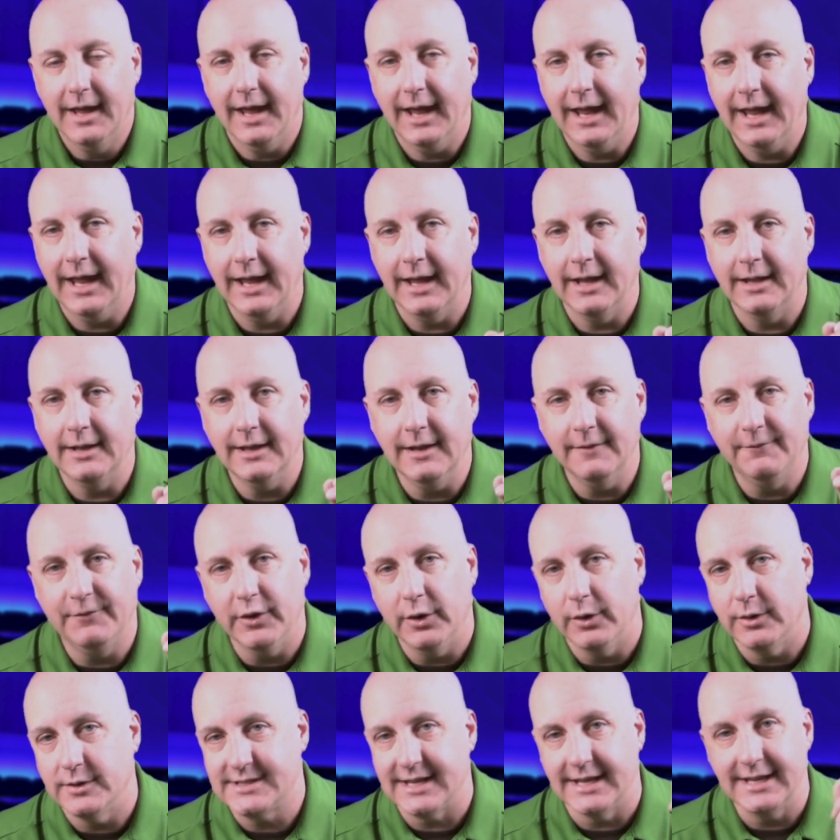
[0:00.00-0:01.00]
And if
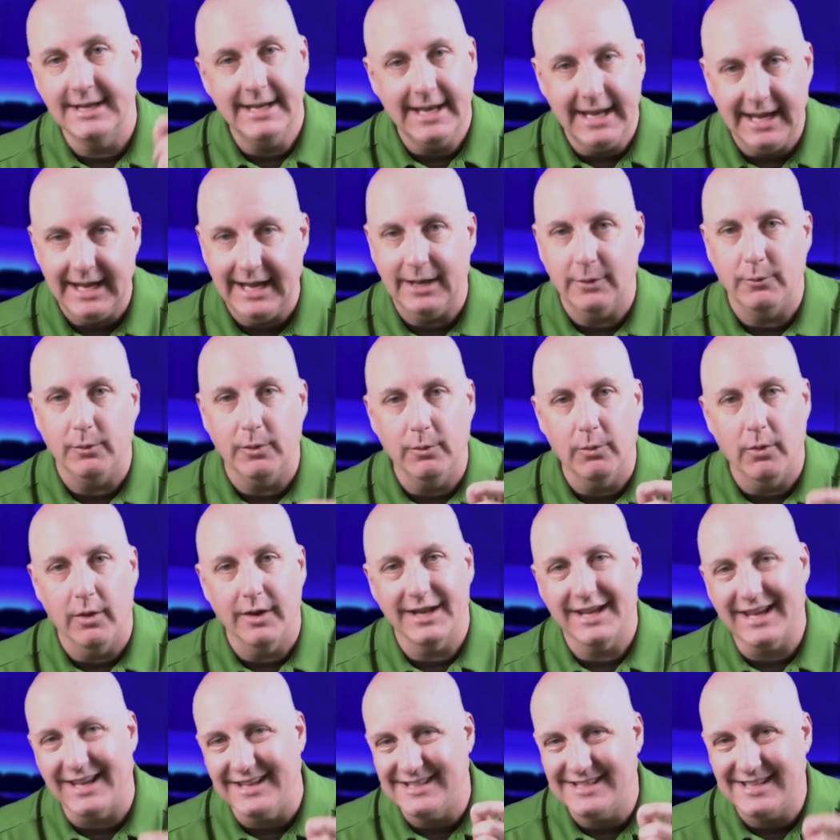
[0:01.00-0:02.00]
there is a need, we
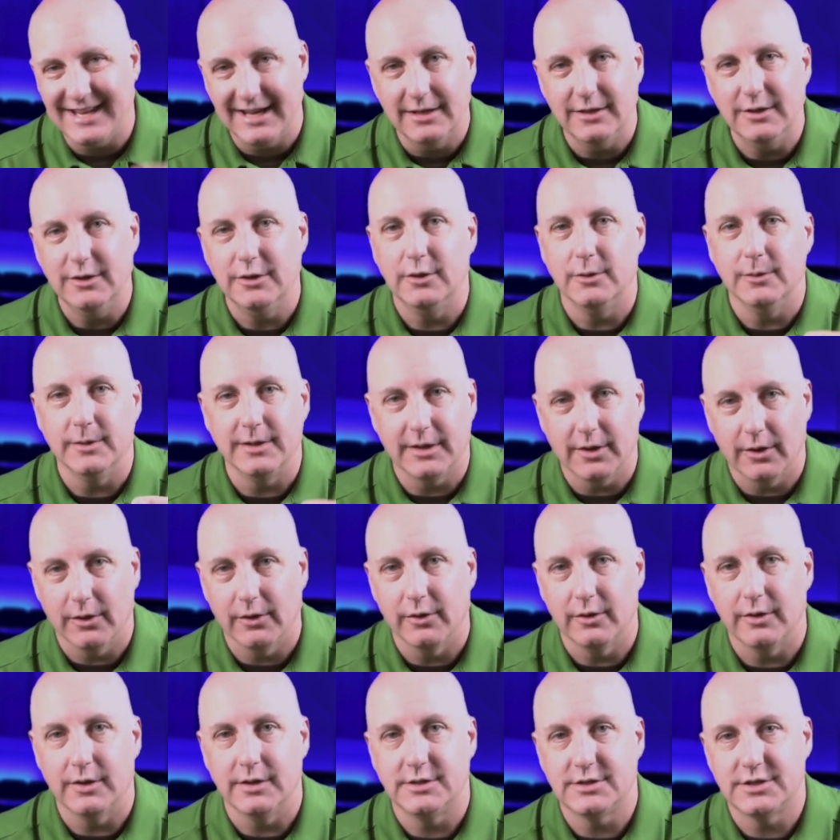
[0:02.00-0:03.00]
want to continue to
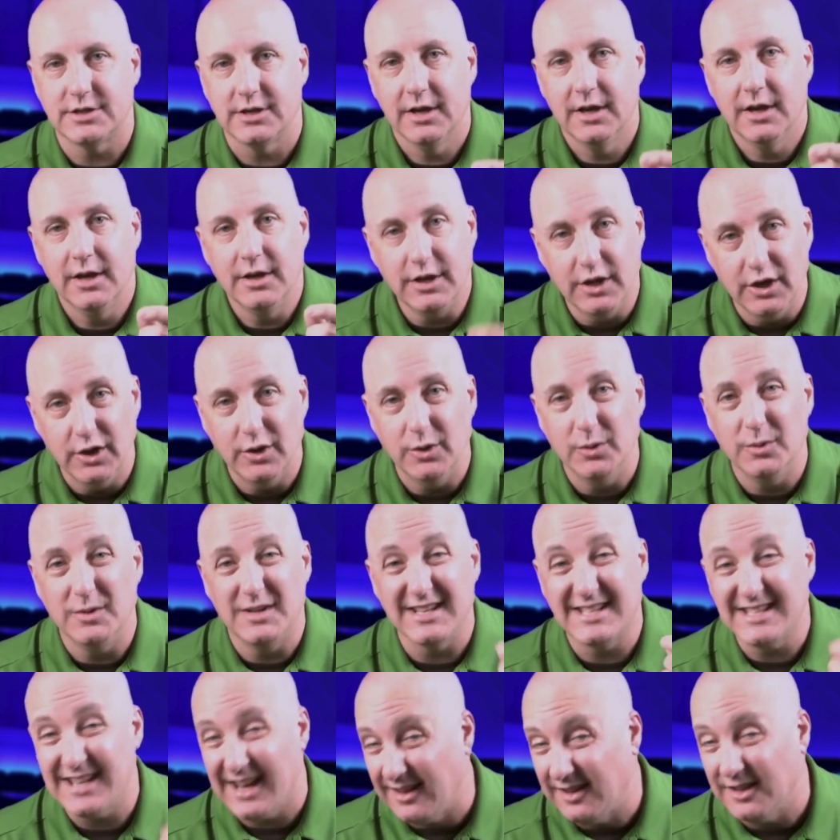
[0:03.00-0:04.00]
encourage you
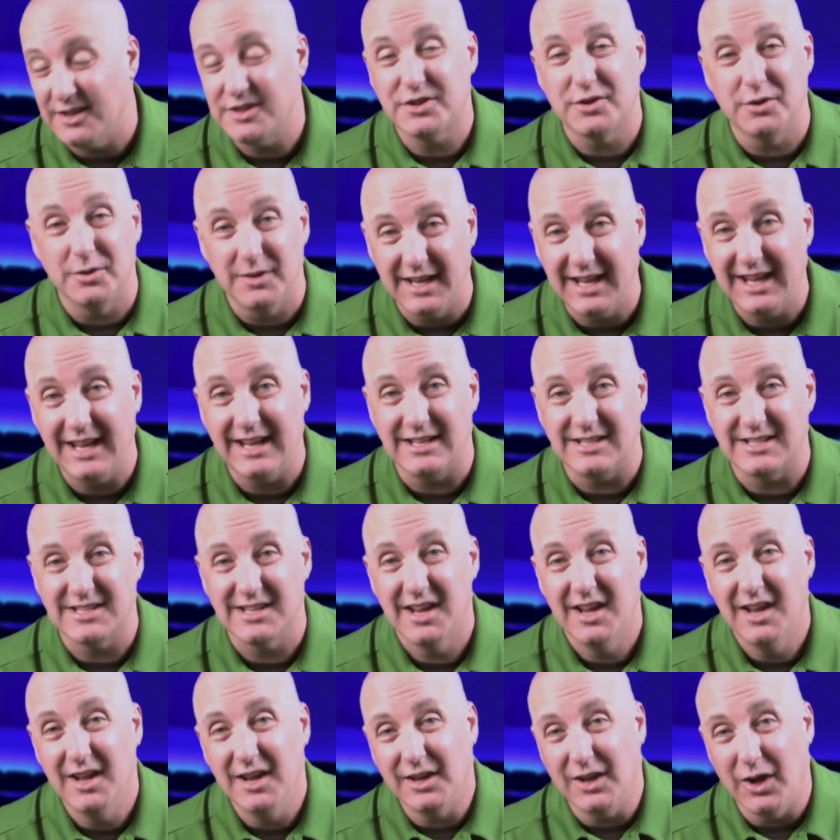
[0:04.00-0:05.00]
to tell us your
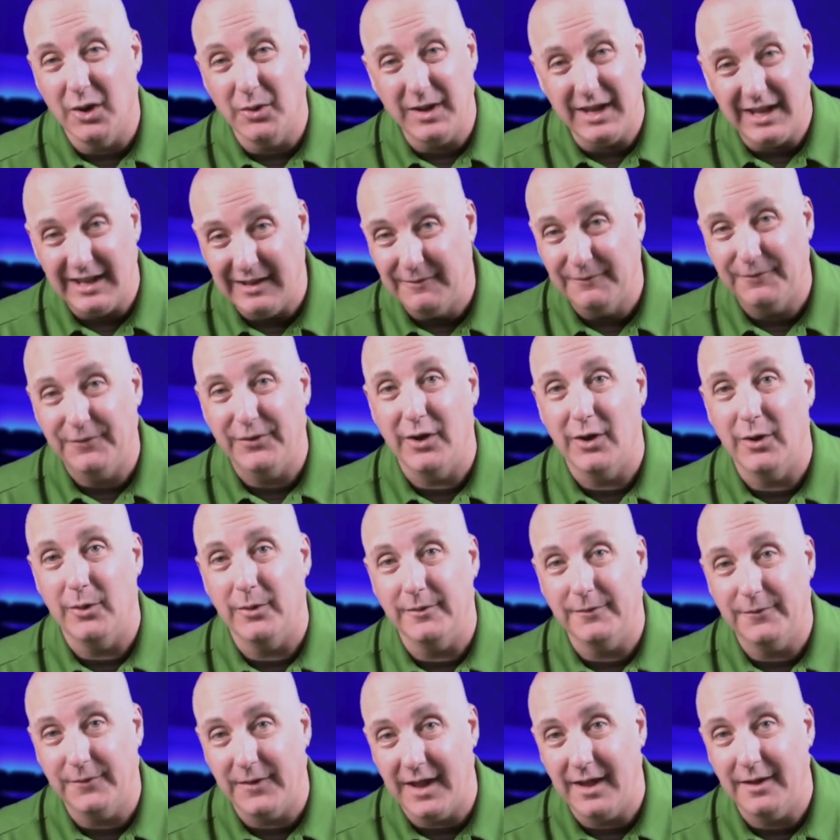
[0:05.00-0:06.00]
needs. Go to
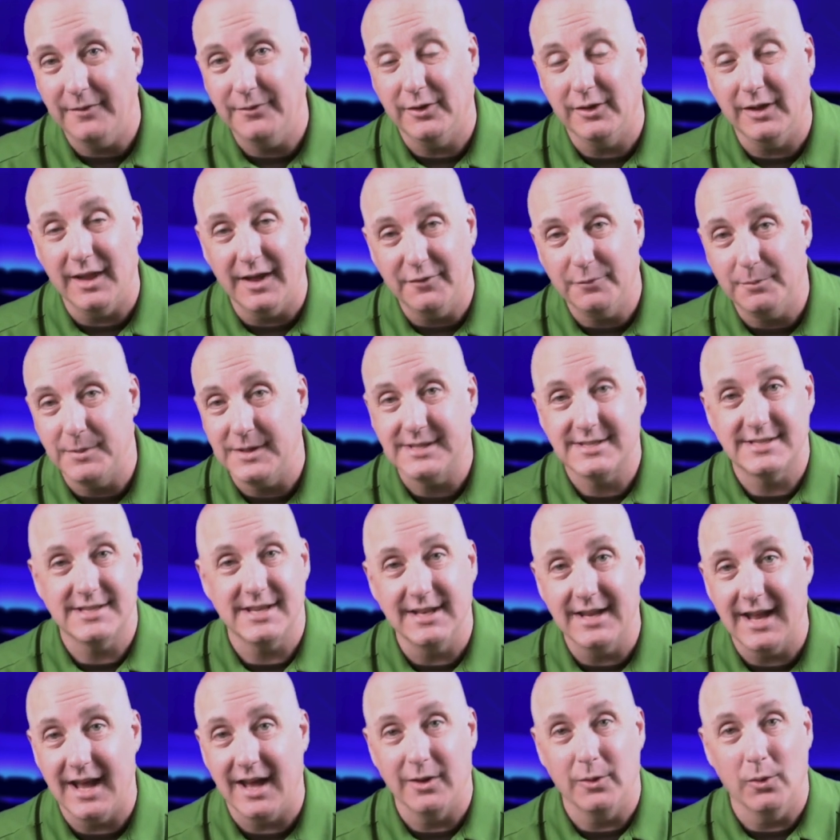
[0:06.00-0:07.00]

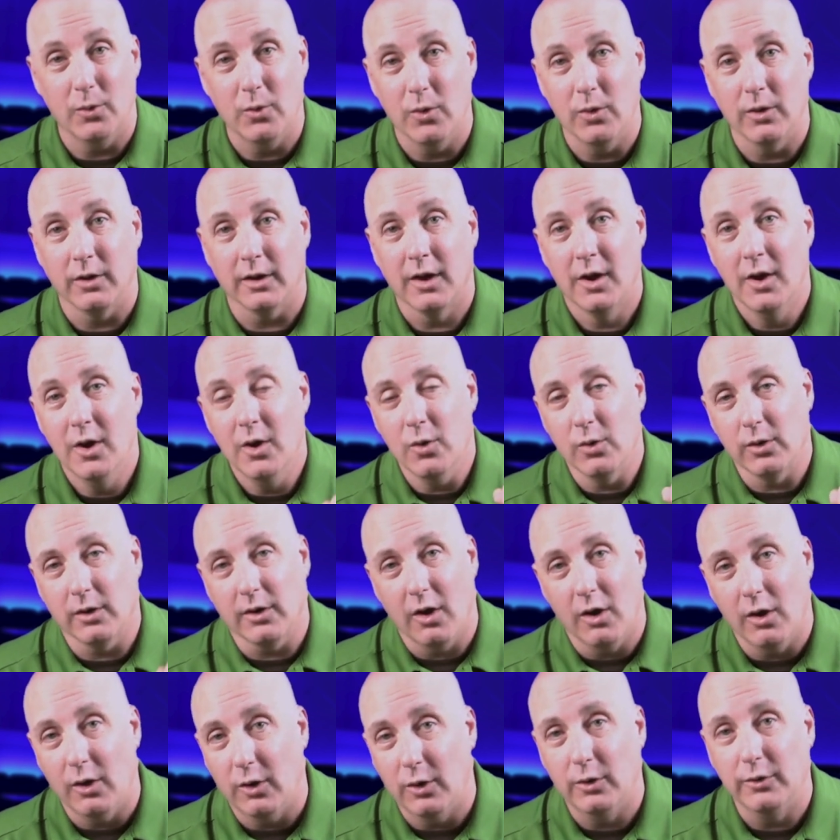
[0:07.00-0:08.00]
info@fayettevillefbc.org or
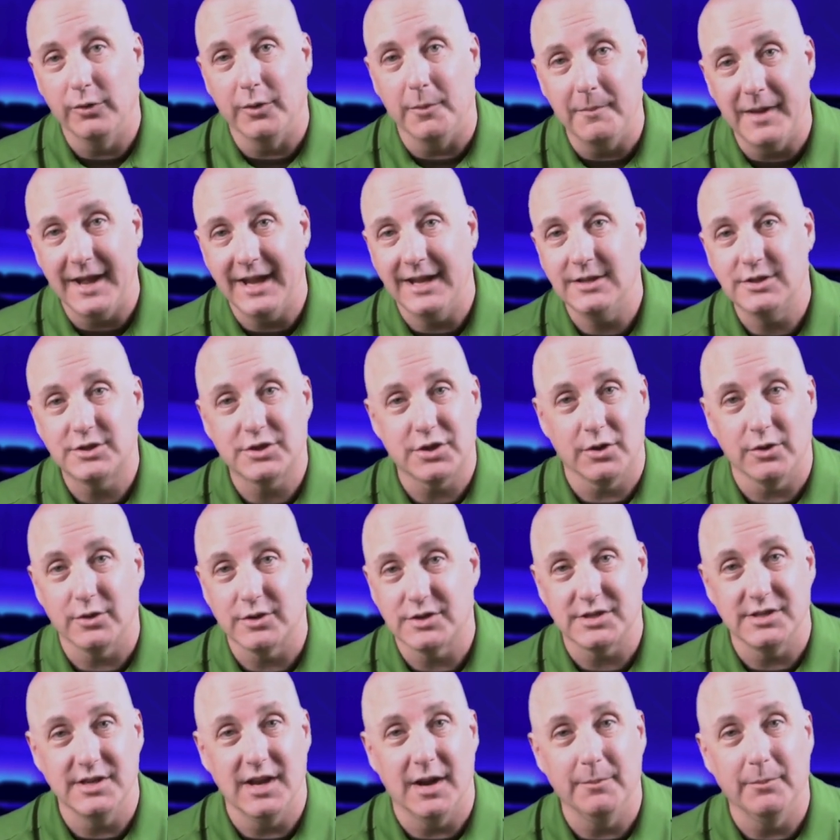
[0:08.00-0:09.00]
call the main
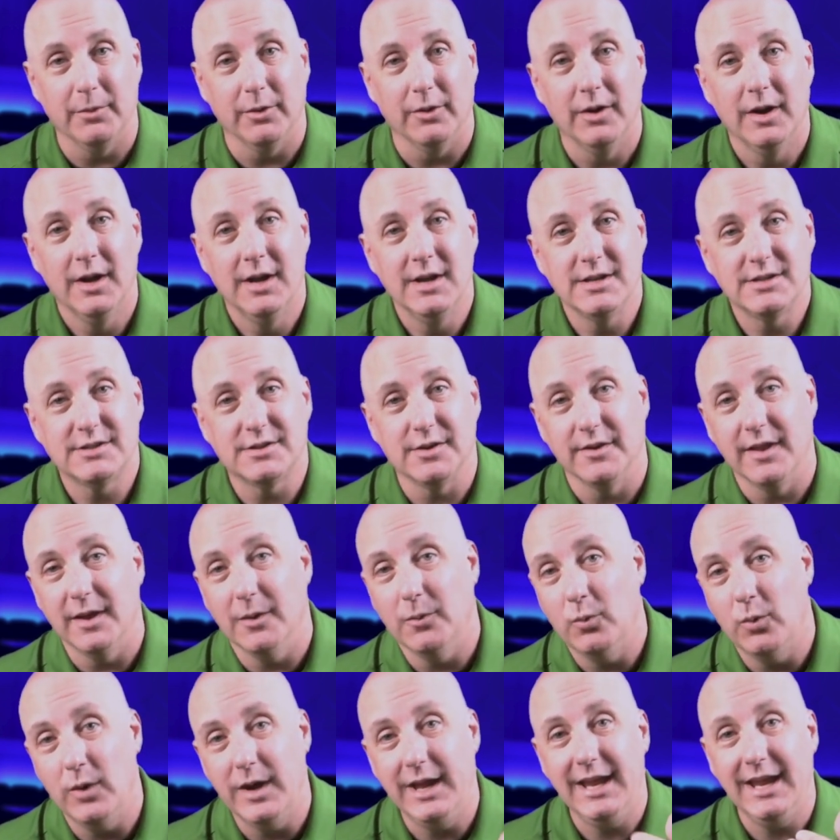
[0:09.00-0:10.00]
church number so
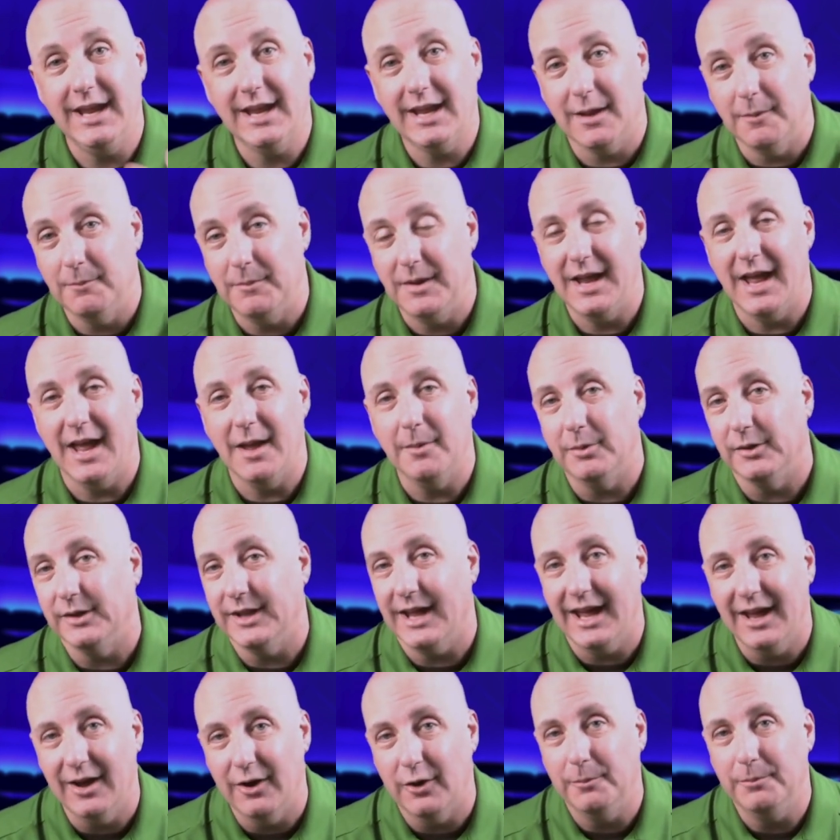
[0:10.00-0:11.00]
that we can be able
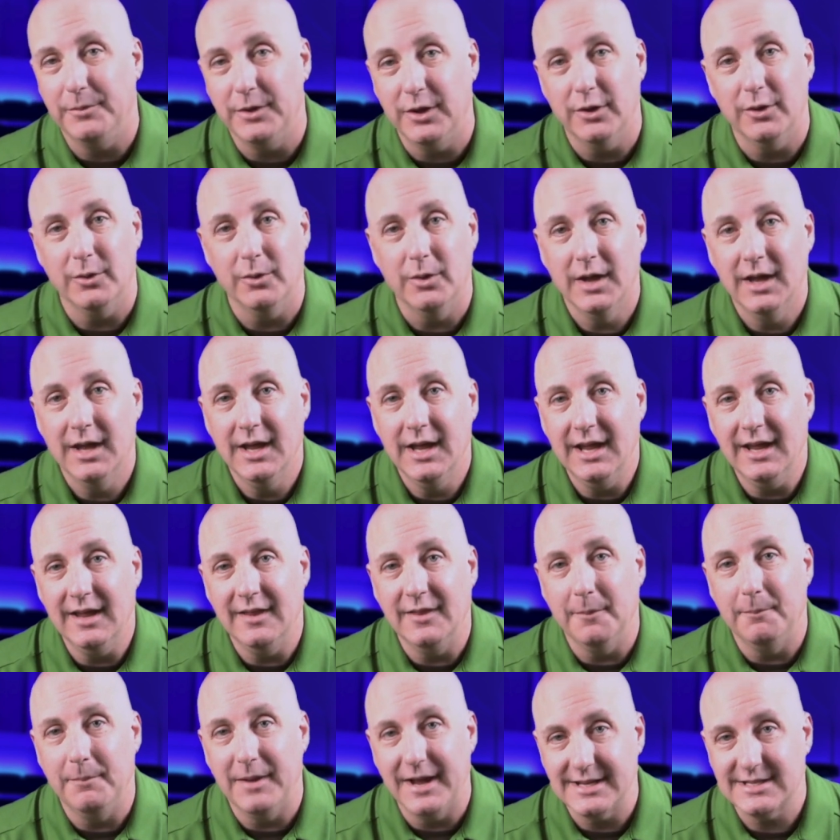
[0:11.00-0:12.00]
to help you
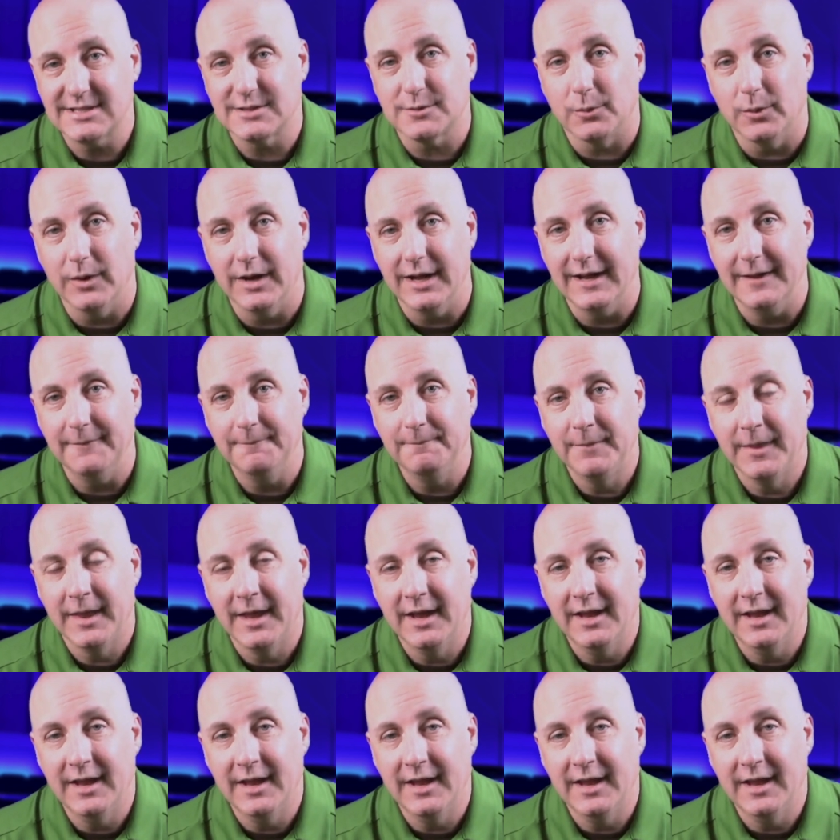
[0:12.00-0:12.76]
in the best way